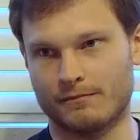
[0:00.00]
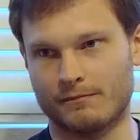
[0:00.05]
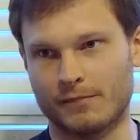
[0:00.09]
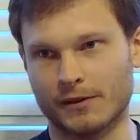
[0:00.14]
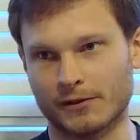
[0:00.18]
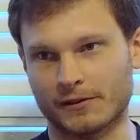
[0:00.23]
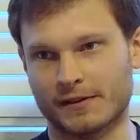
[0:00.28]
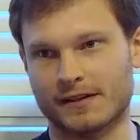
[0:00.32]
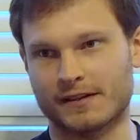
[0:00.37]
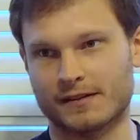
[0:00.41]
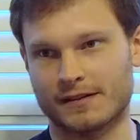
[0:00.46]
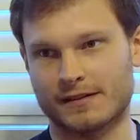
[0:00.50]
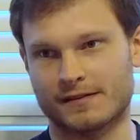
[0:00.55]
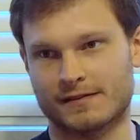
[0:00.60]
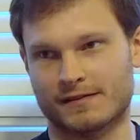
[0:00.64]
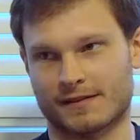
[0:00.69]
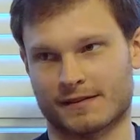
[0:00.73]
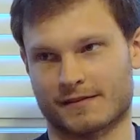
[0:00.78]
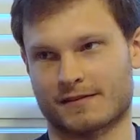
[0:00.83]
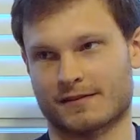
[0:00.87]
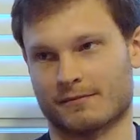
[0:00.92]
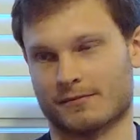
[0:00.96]
building these
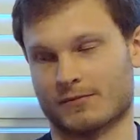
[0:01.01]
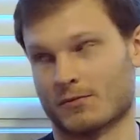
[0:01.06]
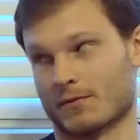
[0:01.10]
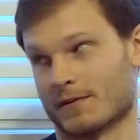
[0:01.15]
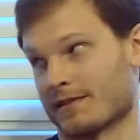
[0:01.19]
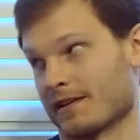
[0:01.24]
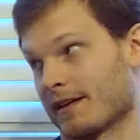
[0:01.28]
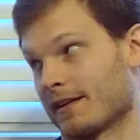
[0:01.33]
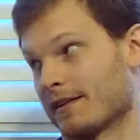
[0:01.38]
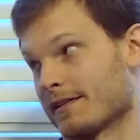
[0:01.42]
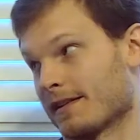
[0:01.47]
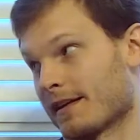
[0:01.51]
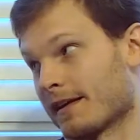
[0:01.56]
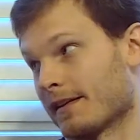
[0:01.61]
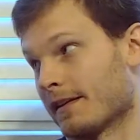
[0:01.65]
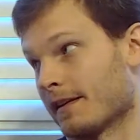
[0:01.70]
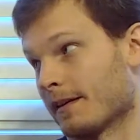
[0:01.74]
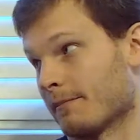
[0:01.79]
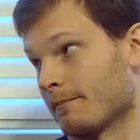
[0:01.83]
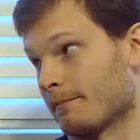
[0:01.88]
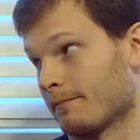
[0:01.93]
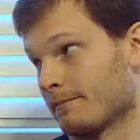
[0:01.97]
systems once I design
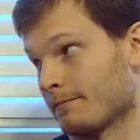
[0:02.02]
them.